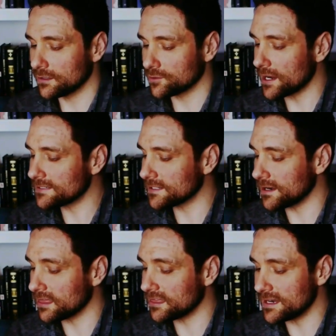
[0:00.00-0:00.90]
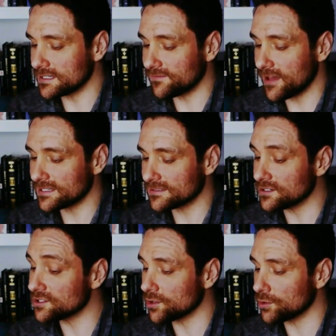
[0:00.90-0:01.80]
dressed in her thinnest vest
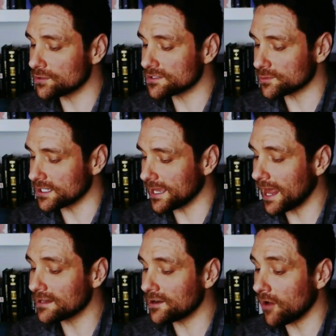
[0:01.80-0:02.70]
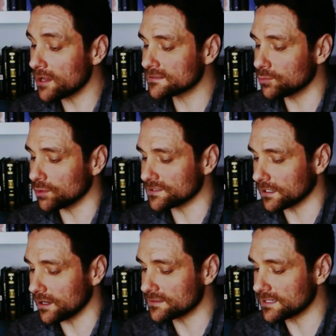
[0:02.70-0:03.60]
and shorts with a gallon of ice water
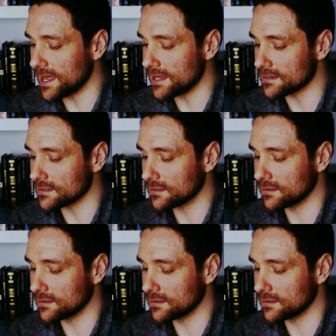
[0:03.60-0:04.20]
close to hand.